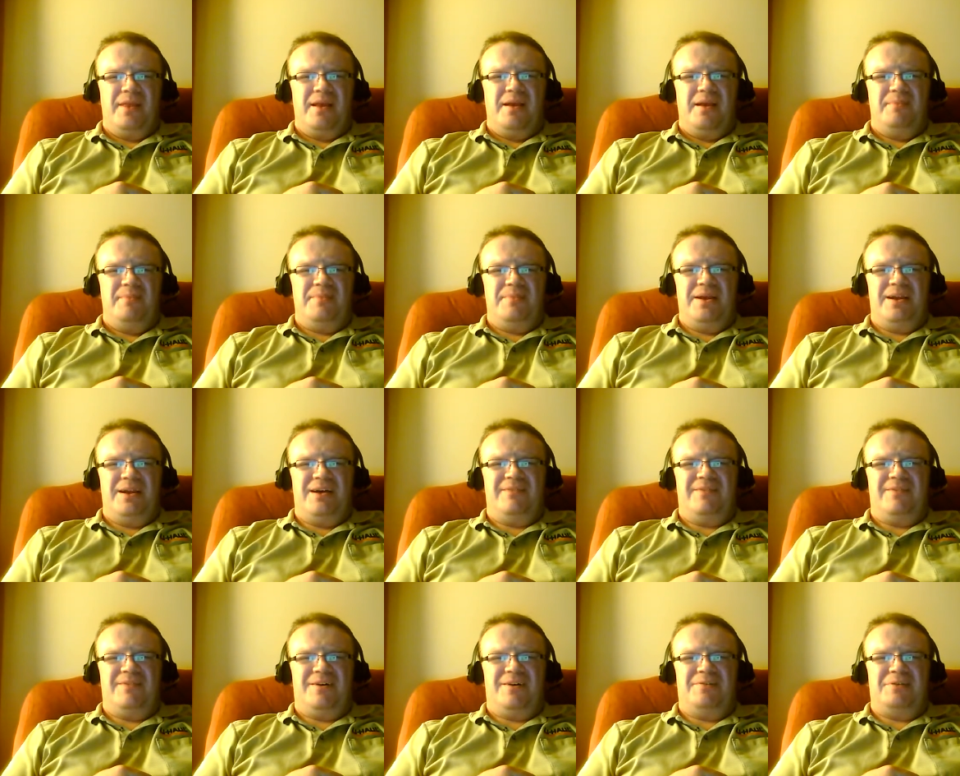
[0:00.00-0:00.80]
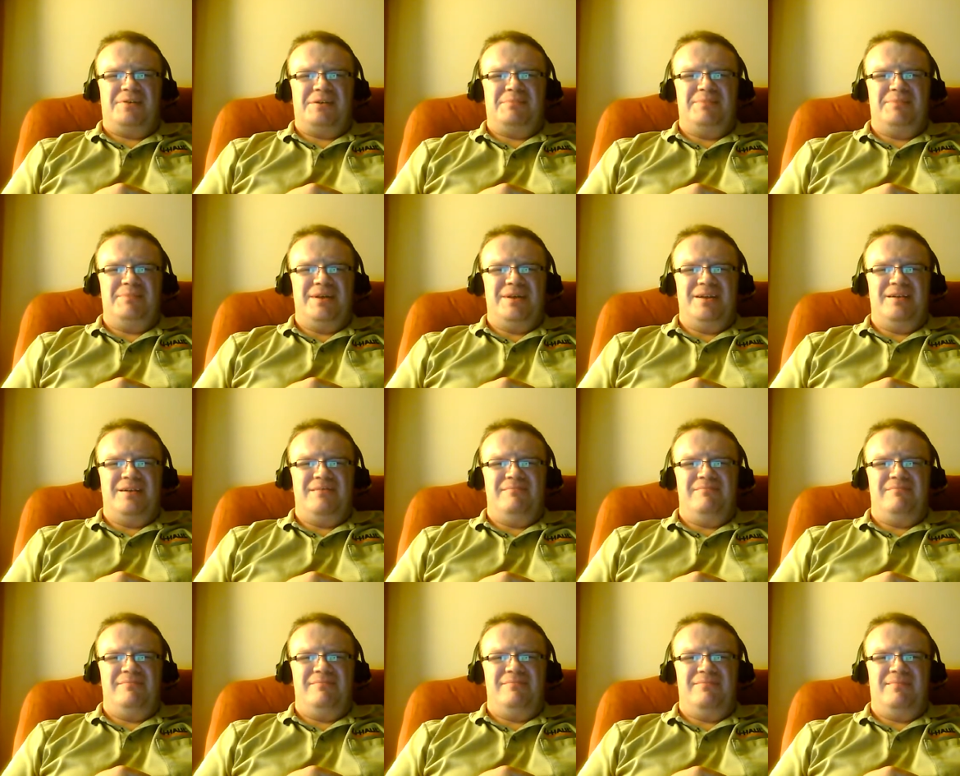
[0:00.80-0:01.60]
I mean, I've always
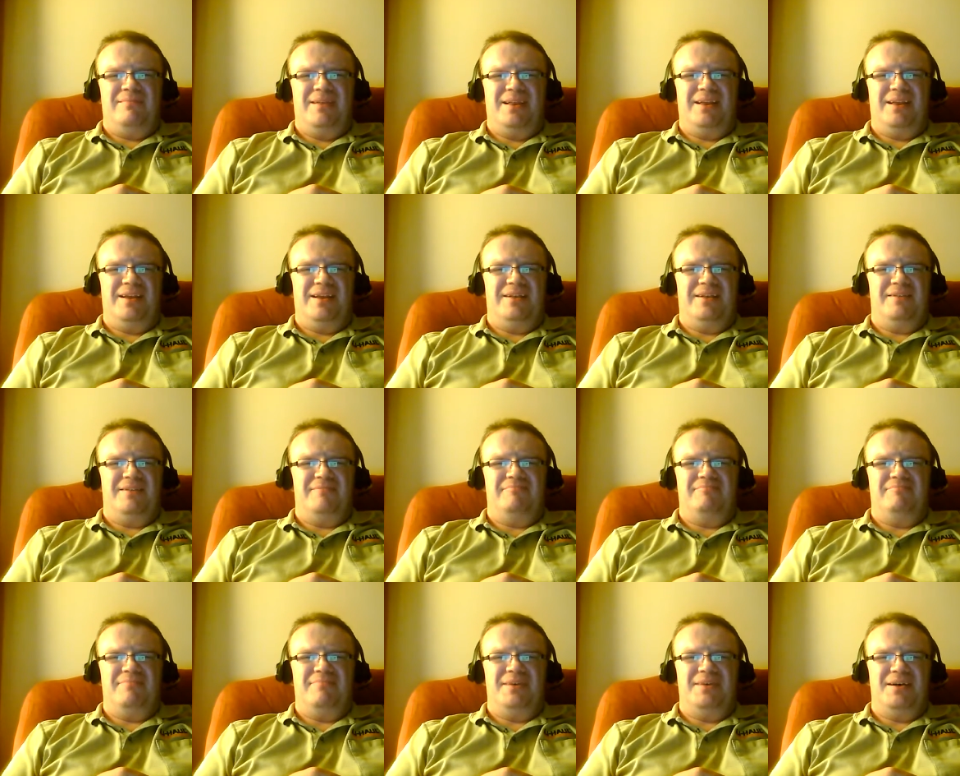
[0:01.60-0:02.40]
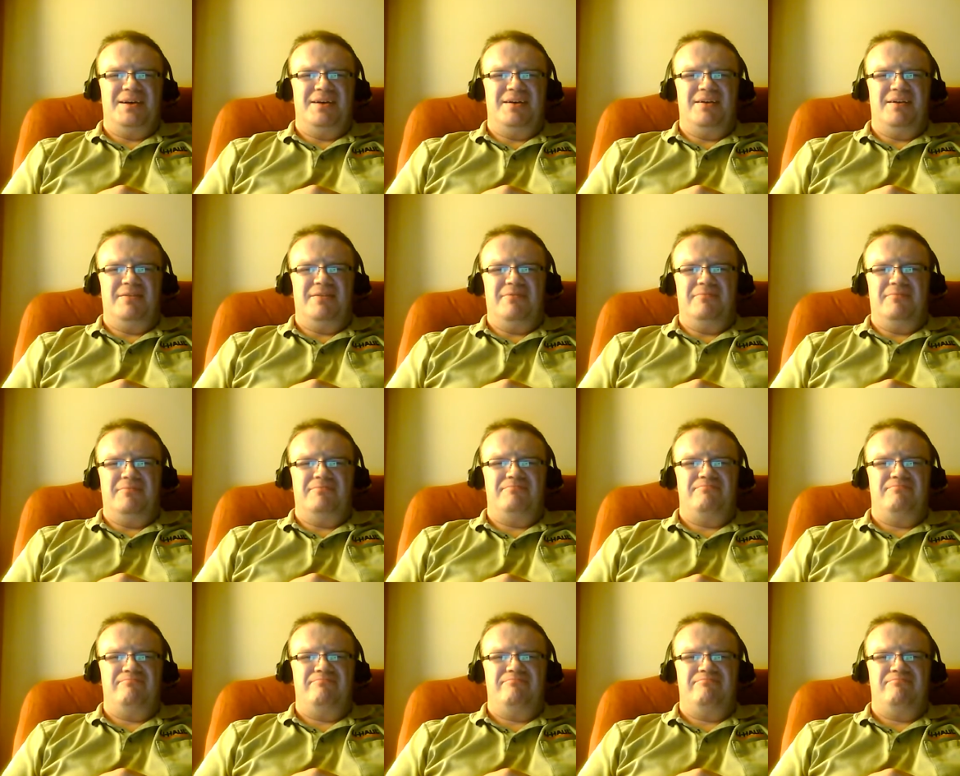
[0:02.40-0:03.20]
been a little uh,
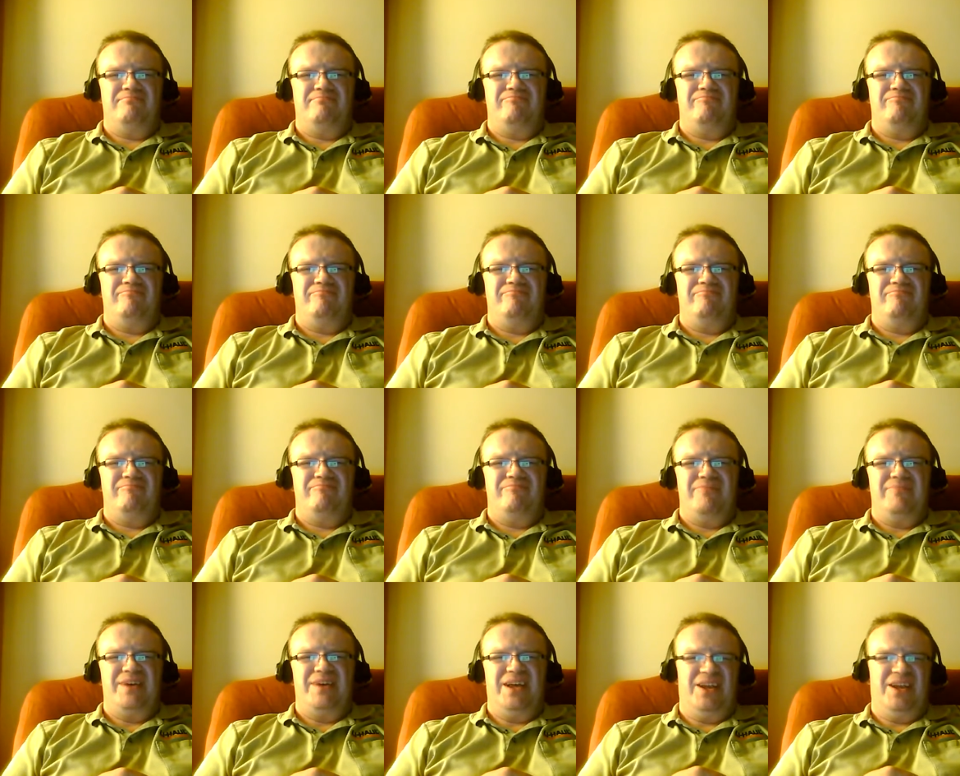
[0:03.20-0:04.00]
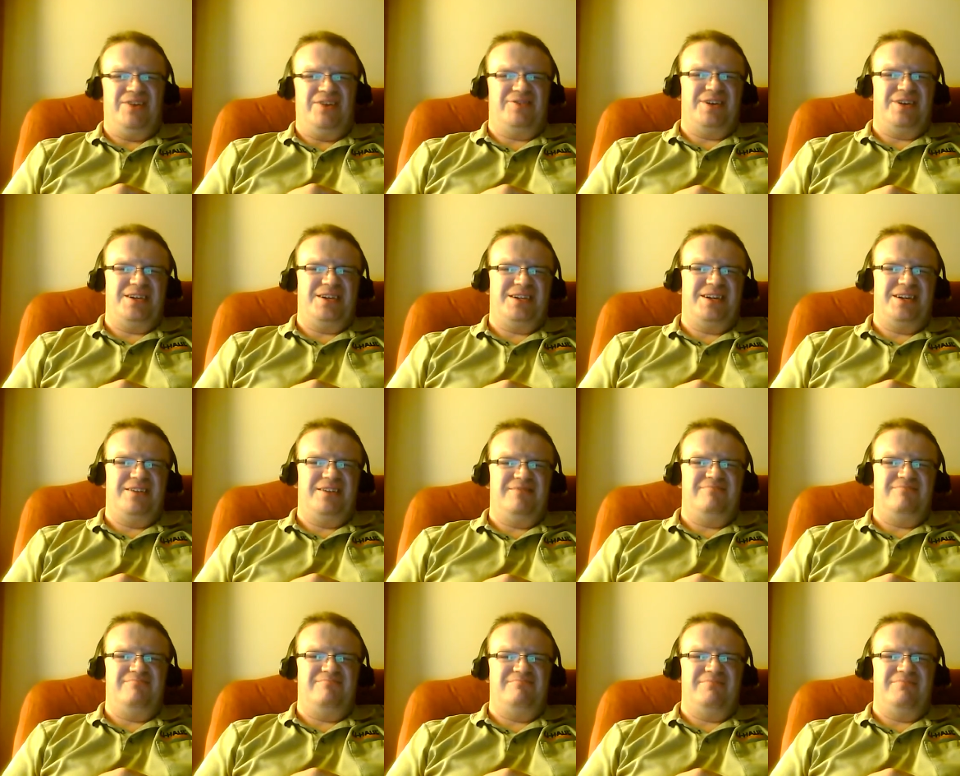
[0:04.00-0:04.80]

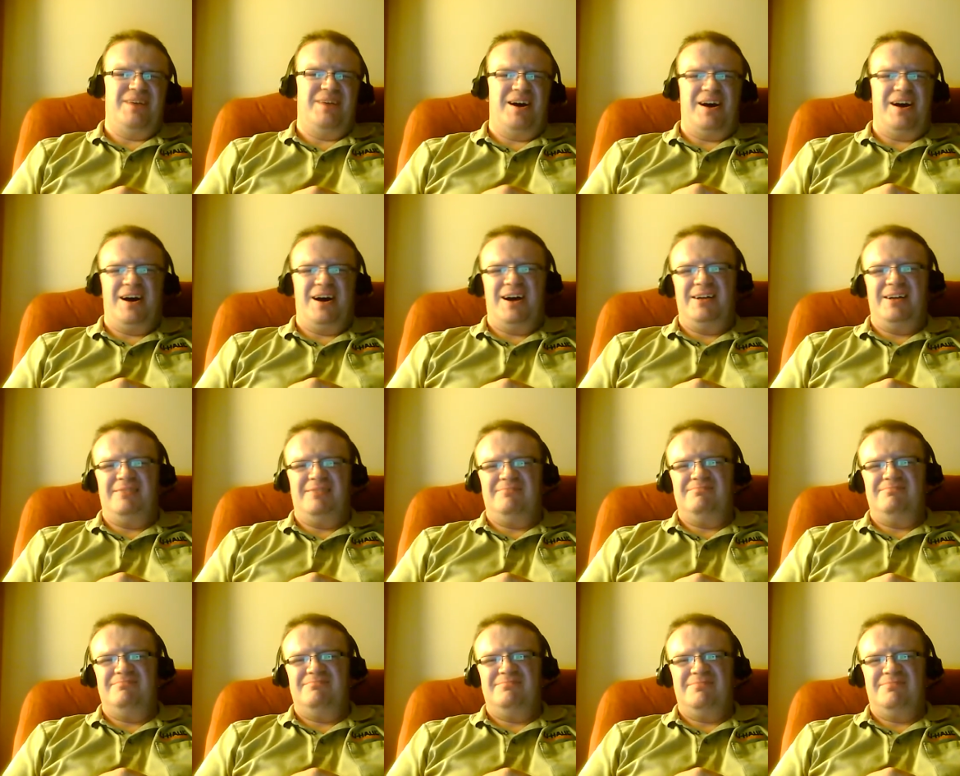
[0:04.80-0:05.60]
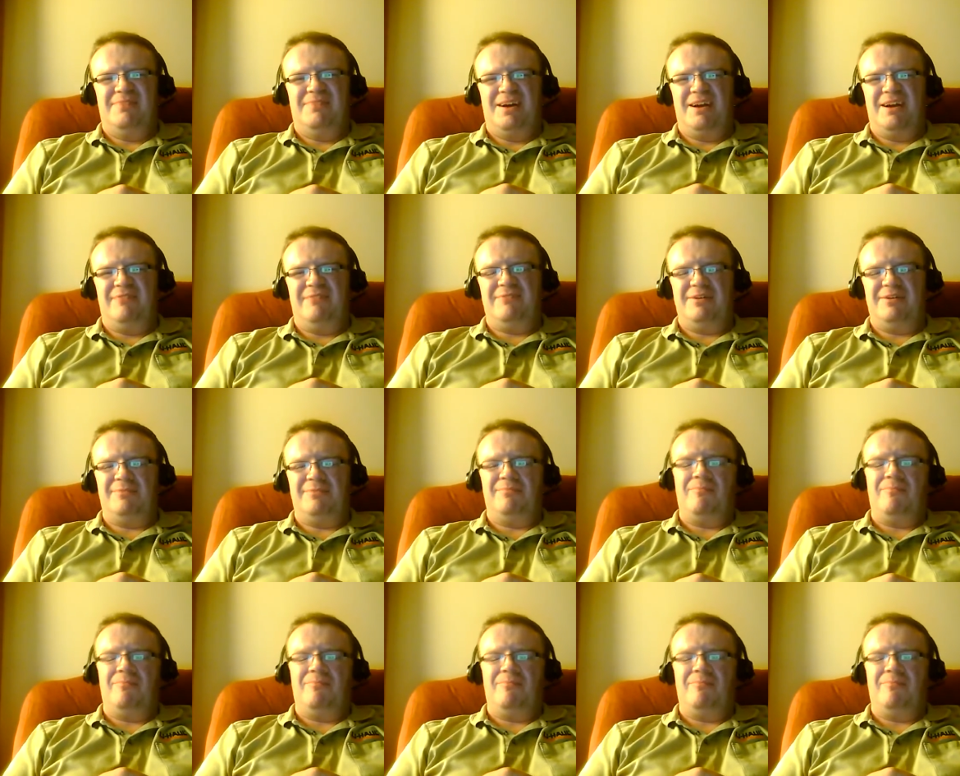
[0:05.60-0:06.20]
interesting odd, whatever.